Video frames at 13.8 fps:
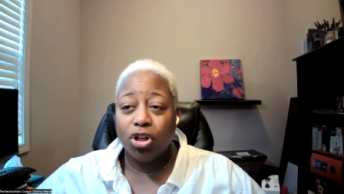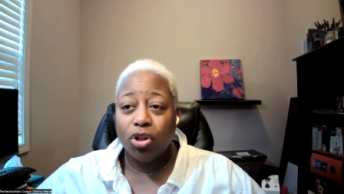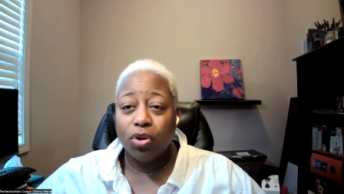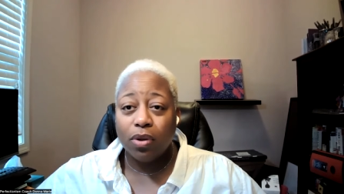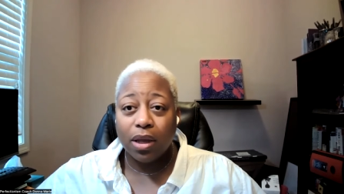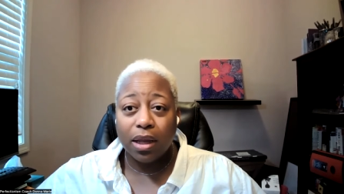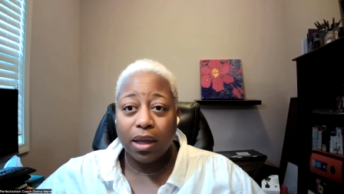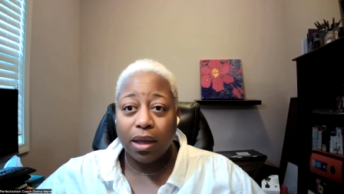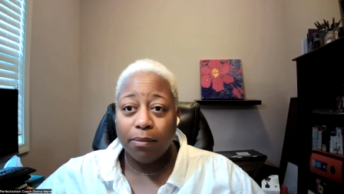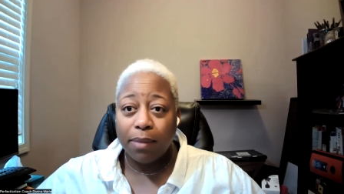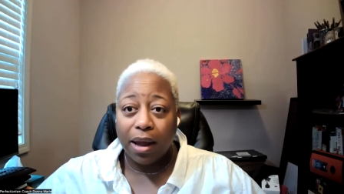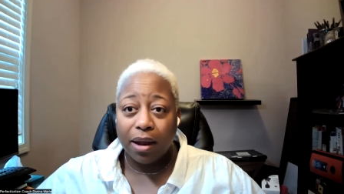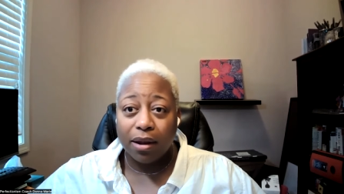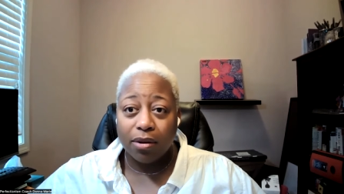you can get
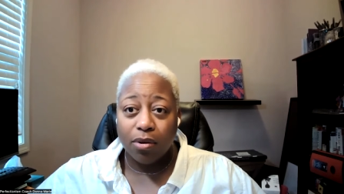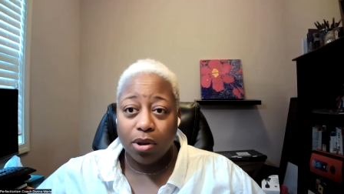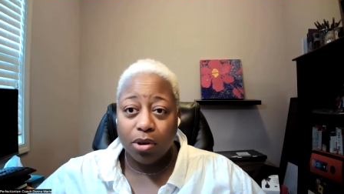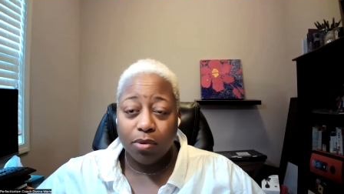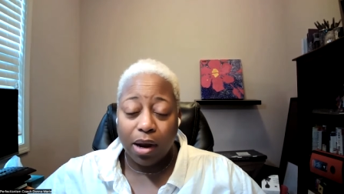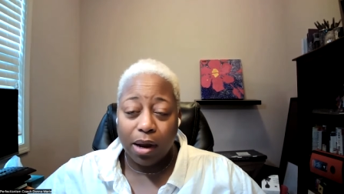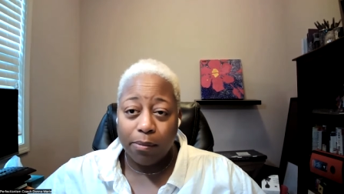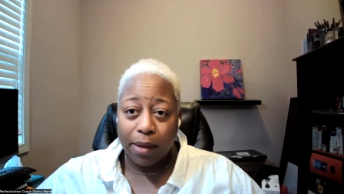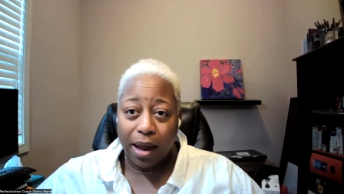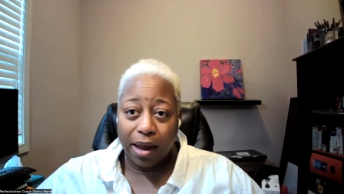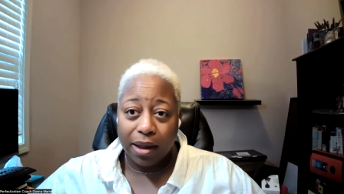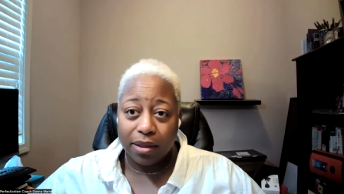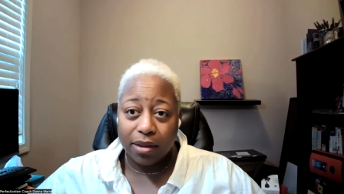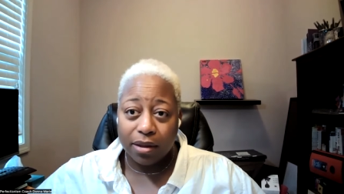back on the right
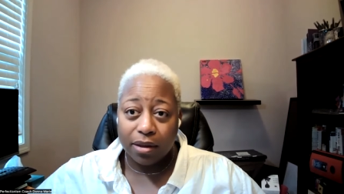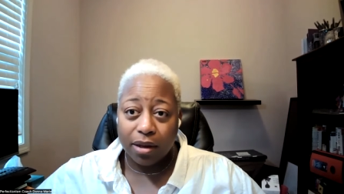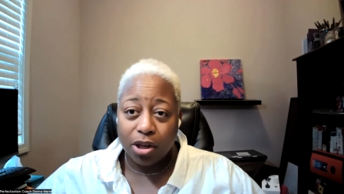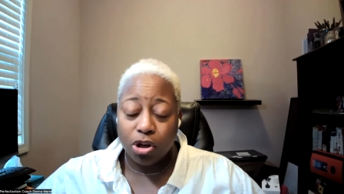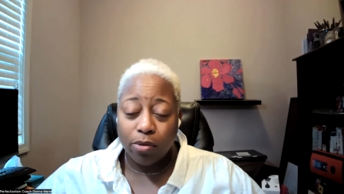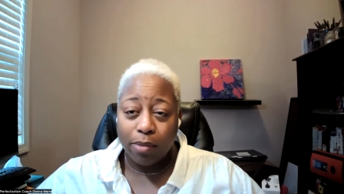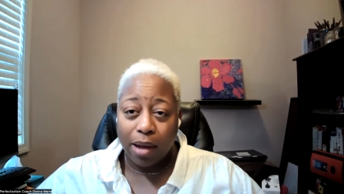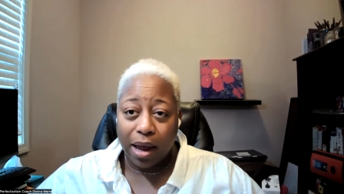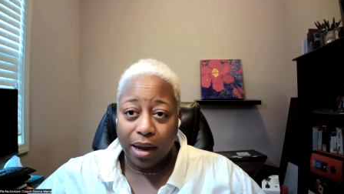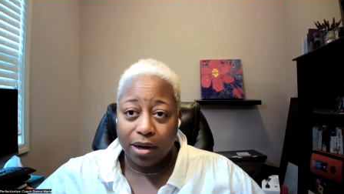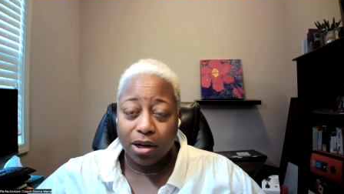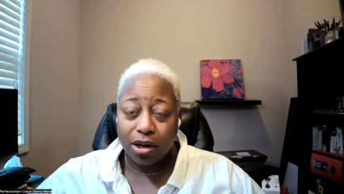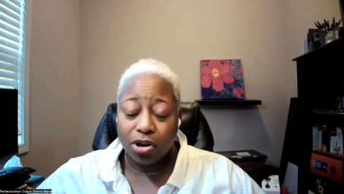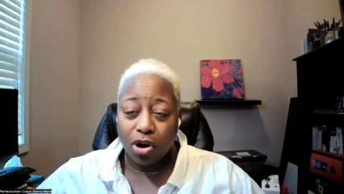path in your
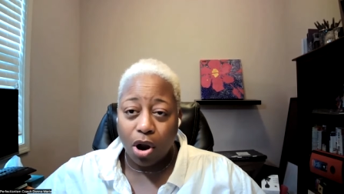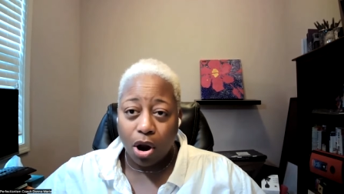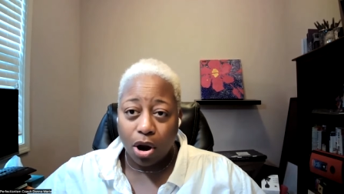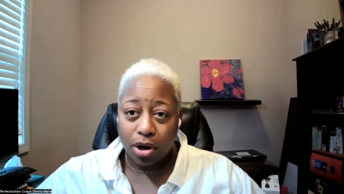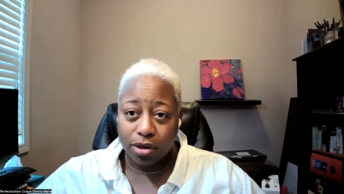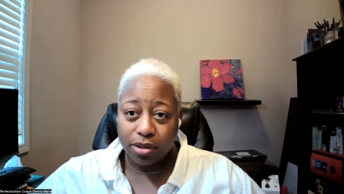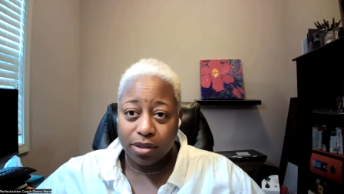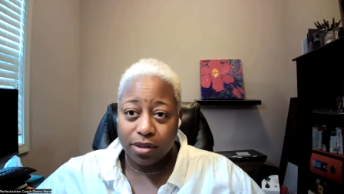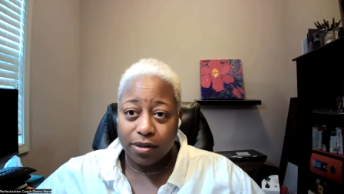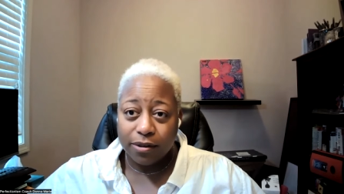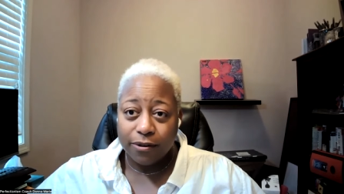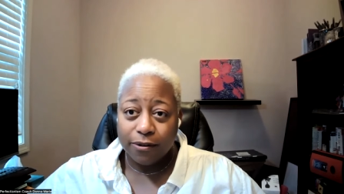mind and your heart.